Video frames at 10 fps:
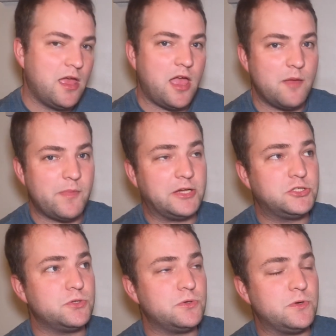and make
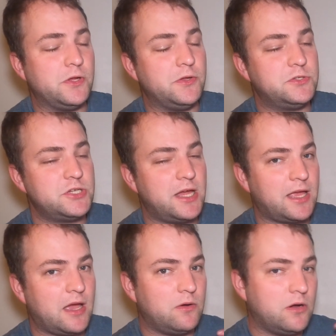sure you
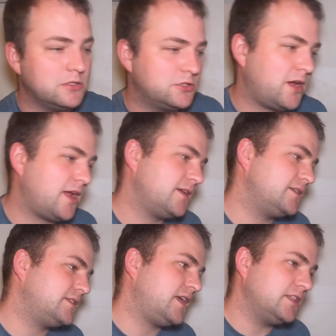check out
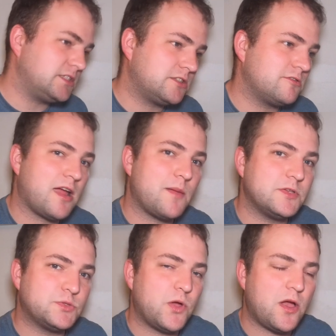Andrea's Instagram
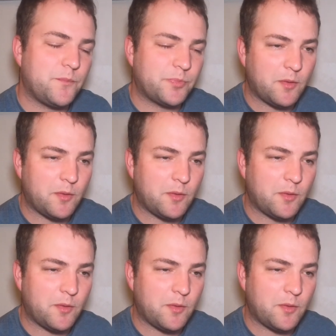as well.